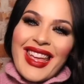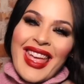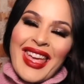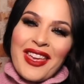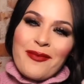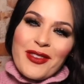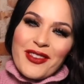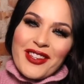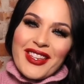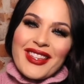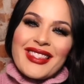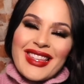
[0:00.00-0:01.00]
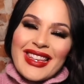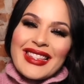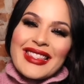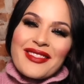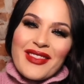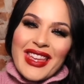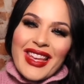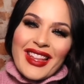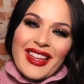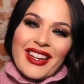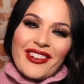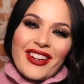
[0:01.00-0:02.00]
Hey beauties, it's me
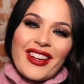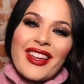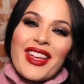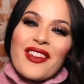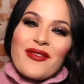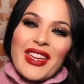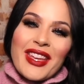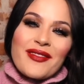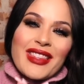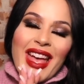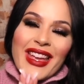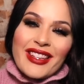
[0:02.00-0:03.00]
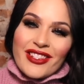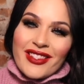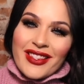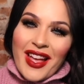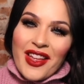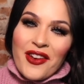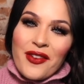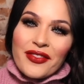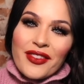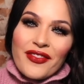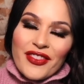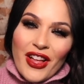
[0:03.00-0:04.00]
Alegra. Babes, I just got home
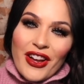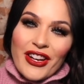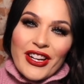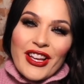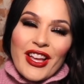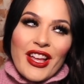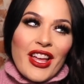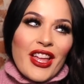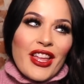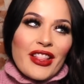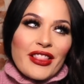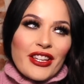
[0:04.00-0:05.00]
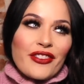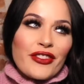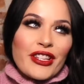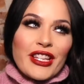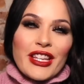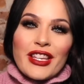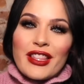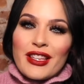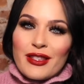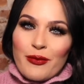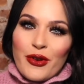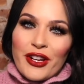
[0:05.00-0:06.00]
from Florida literally
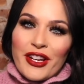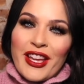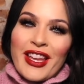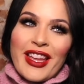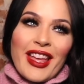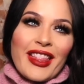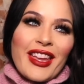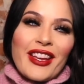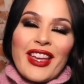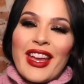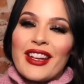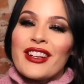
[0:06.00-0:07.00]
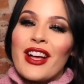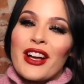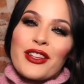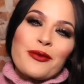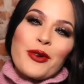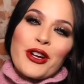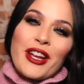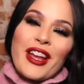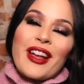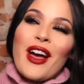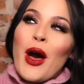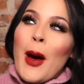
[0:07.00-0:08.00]
this morning at like 8 o'clock in the
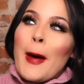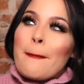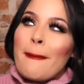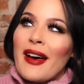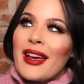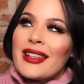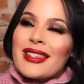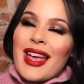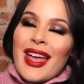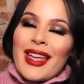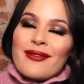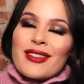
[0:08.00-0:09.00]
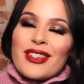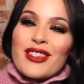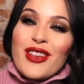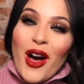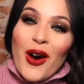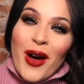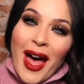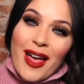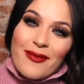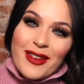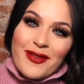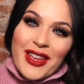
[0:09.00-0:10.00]
morning but I'm so
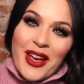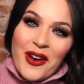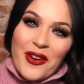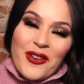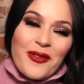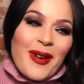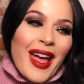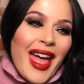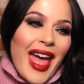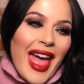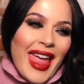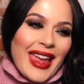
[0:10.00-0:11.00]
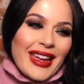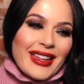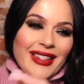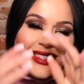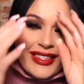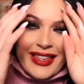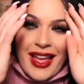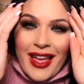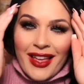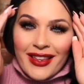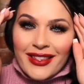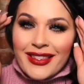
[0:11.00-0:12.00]
happy to be home and
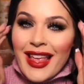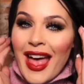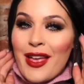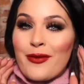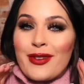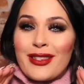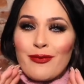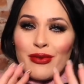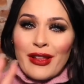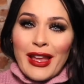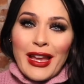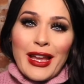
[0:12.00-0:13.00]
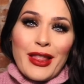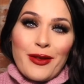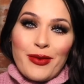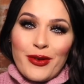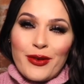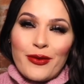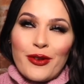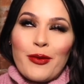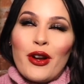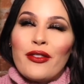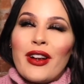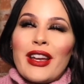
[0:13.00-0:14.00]
dolls I was playing in the beauty room
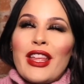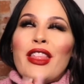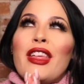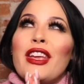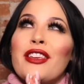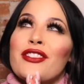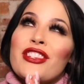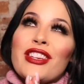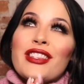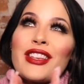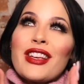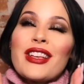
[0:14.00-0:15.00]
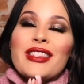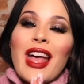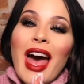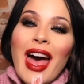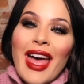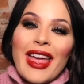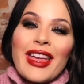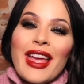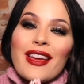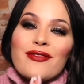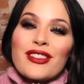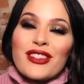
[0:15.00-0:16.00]
already thank you Jesus I
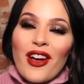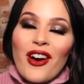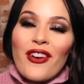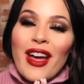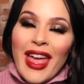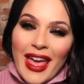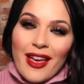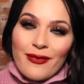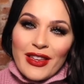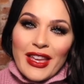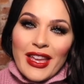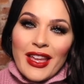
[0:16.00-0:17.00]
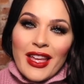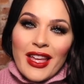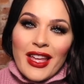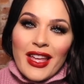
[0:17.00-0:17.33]
am so happy